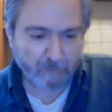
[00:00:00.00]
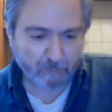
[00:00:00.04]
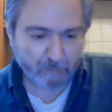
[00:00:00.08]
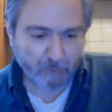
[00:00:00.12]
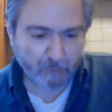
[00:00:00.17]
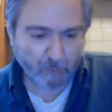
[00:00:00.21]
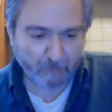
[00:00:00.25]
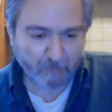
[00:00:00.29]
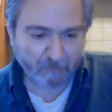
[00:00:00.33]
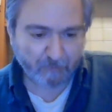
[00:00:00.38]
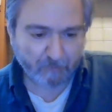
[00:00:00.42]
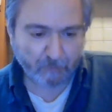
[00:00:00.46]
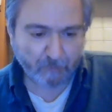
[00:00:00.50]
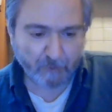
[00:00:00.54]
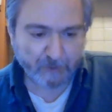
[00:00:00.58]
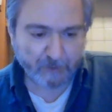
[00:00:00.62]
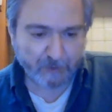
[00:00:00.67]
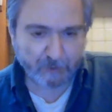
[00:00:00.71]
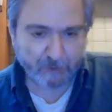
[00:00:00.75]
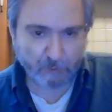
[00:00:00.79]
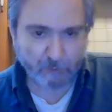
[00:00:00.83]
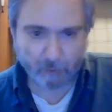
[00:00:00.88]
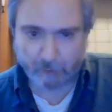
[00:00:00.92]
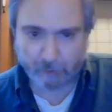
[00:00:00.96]
permafrost
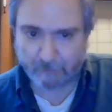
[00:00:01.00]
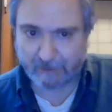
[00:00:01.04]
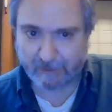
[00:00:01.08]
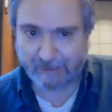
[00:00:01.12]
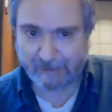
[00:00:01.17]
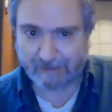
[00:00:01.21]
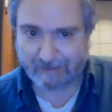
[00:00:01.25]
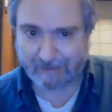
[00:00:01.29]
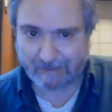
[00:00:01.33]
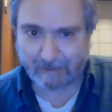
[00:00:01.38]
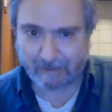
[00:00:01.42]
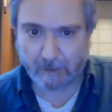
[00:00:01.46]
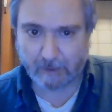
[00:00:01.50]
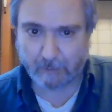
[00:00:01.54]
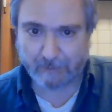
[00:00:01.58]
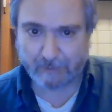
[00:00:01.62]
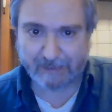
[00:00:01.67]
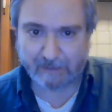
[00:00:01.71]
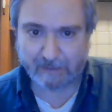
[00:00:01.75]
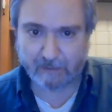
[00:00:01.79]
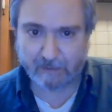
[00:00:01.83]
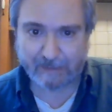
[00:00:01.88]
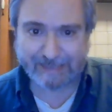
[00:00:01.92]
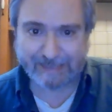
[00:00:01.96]
has always been a
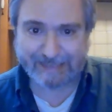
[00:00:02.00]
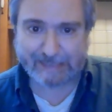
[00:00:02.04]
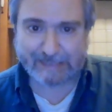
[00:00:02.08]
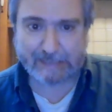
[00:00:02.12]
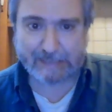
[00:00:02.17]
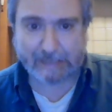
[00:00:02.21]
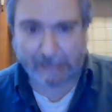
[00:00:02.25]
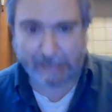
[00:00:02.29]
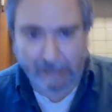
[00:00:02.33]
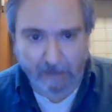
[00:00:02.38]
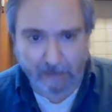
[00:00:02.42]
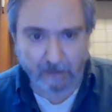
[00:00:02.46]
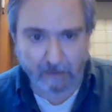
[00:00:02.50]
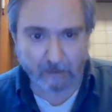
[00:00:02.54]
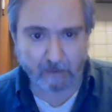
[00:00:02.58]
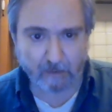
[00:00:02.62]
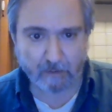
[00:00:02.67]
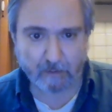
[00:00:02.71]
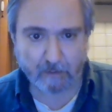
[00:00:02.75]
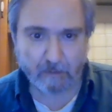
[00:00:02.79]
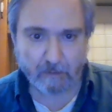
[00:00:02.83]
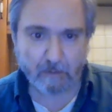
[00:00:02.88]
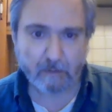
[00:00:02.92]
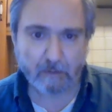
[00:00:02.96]
carbon sink,
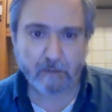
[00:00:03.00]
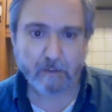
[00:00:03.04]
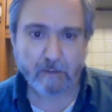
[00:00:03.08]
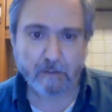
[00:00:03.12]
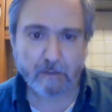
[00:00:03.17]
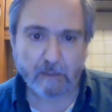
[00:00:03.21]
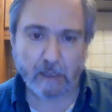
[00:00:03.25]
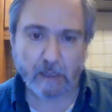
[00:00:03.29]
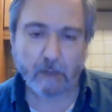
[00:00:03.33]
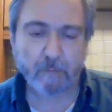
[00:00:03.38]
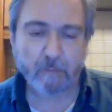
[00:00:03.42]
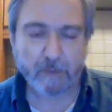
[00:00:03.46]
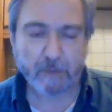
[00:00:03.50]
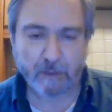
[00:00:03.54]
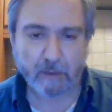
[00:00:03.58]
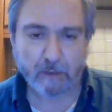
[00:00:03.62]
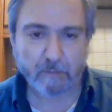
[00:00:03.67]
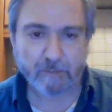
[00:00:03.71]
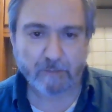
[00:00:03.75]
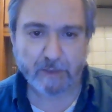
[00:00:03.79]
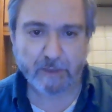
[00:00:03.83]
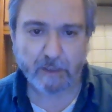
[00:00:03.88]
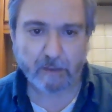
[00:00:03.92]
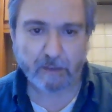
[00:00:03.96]
now
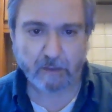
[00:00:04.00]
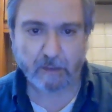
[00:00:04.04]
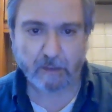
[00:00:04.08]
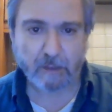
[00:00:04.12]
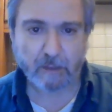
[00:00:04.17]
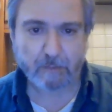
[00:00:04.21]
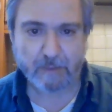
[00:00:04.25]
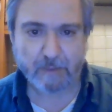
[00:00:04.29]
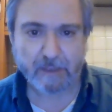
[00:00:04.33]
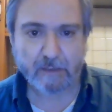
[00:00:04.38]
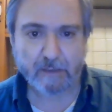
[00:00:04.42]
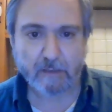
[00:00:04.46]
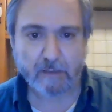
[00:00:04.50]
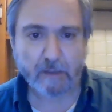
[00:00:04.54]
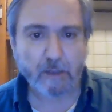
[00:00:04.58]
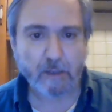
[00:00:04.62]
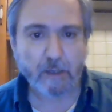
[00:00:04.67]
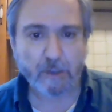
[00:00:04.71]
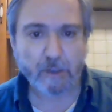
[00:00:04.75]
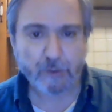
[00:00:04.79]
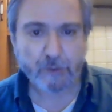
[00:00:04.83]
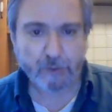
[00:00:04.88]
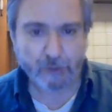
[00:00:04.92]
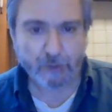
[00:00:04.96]
becomes a carbon
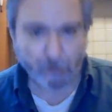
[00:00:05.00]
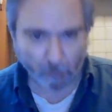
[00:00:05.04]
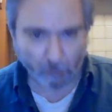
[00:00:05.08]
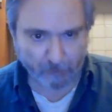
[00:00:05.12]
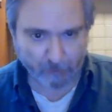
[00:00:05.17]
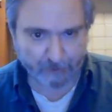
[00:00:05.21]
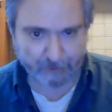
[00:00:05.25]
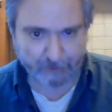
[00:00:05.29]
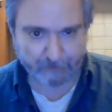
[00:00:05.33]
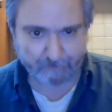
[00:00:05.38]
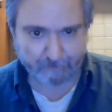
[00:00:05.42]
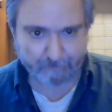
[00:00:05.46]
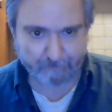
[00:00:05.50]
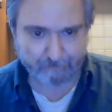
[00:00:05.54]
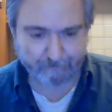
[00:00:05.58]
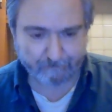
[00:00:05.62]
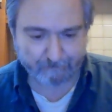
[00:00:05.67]
source.